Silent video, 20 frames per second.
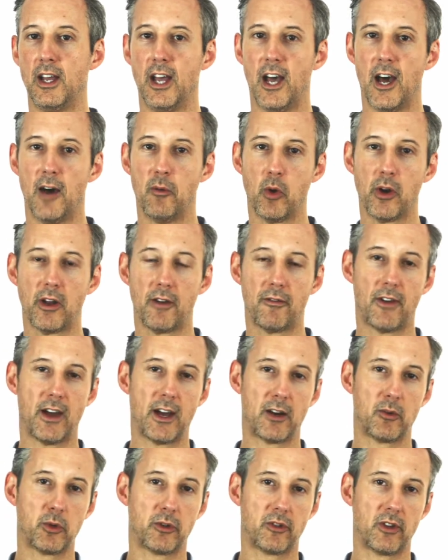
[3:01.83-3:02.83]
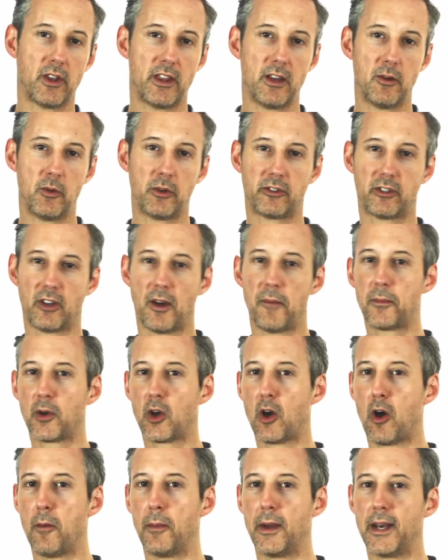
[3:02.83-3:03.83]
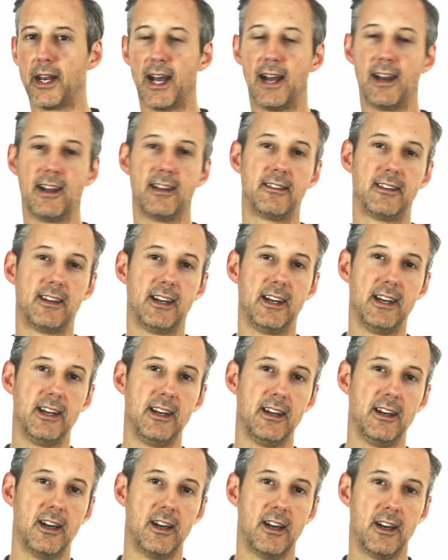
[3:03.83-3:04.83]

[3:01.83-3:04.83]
And what I found was that there was some commonality,